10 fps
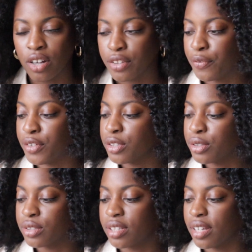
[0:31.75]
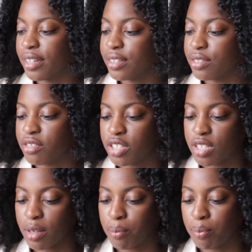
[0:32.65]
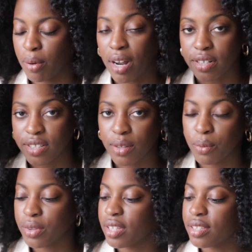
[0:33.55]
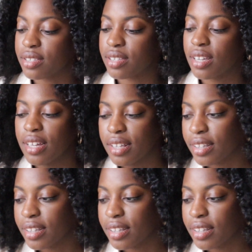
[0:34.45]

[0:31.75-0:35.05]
on the field and just like practicing with this